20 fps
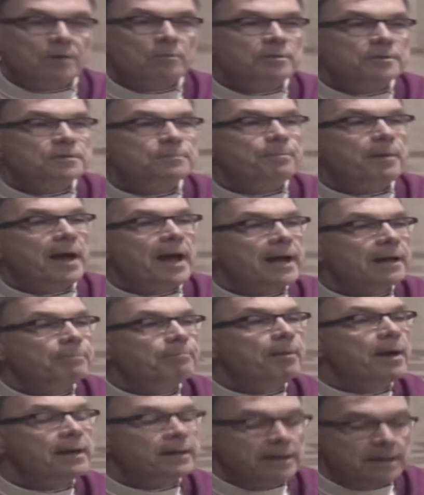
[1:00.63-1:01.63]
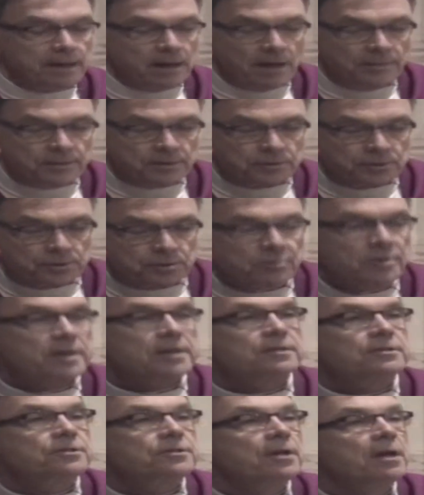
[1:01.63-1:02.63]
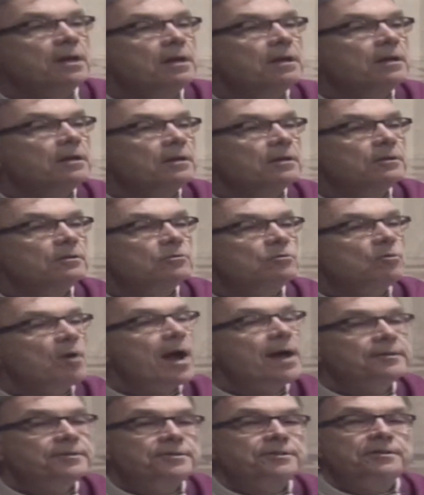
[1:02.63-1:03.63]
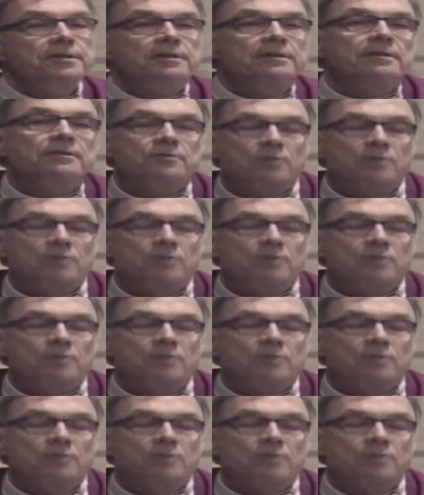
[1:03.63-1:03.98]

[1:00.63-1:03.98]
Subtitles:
was back begging on the streets, dressed in his